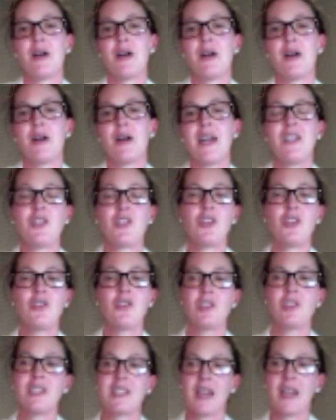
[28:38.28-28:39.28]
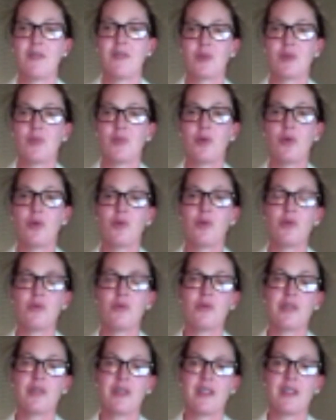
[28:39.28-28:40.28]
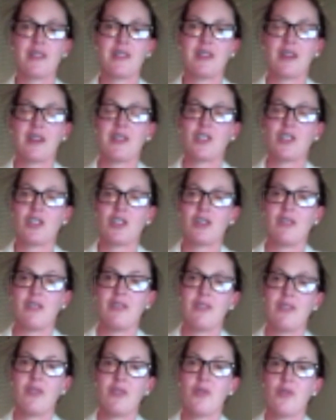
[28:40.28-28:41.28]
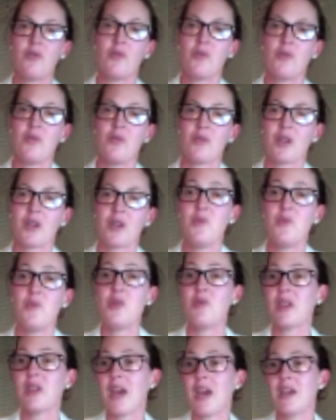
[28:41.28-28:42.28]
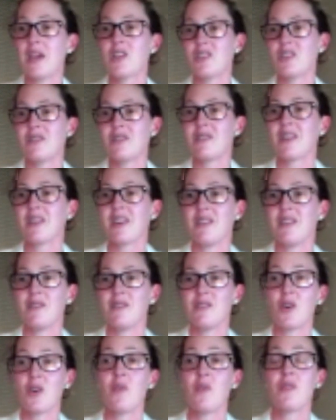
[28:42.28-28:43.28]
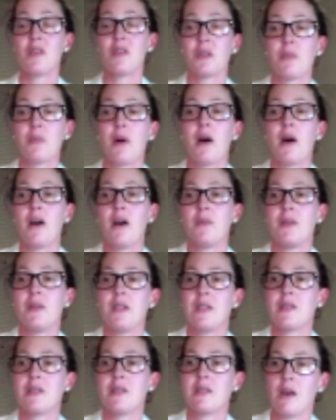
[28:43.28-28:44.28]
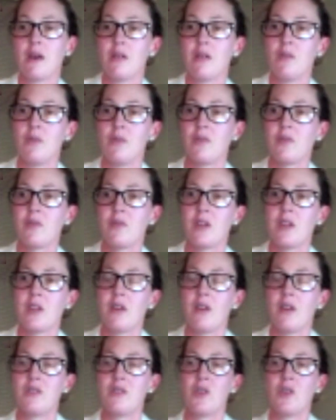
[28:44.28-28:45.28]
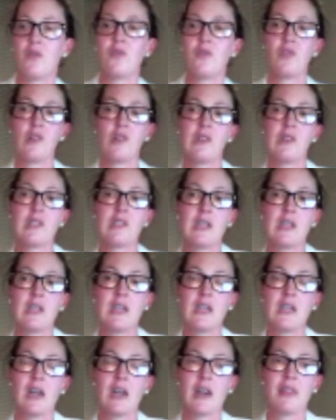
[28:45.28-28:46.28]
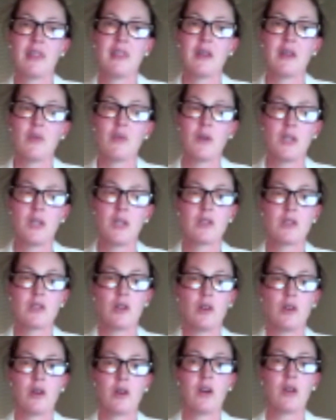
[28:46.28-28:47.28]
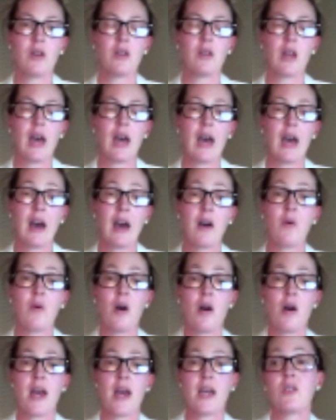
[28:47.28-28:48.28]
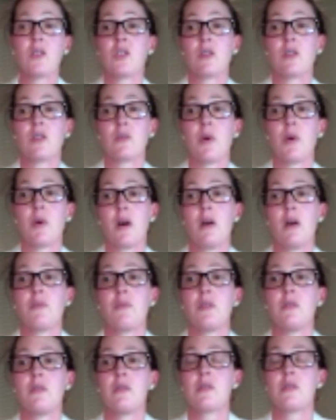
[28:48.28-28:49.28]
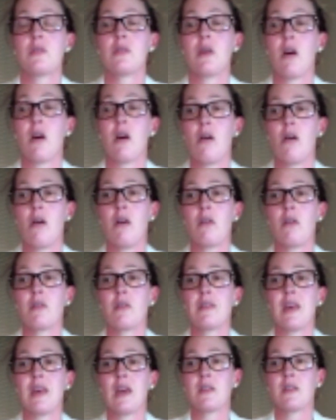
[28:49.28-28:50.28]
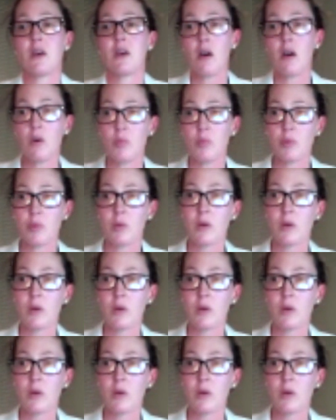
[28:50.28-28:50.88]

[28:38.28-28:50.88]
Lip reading: it's usually down to poor organisation or communication skills of the department itself. So firstly, I think we need to look at how our HR departments are set up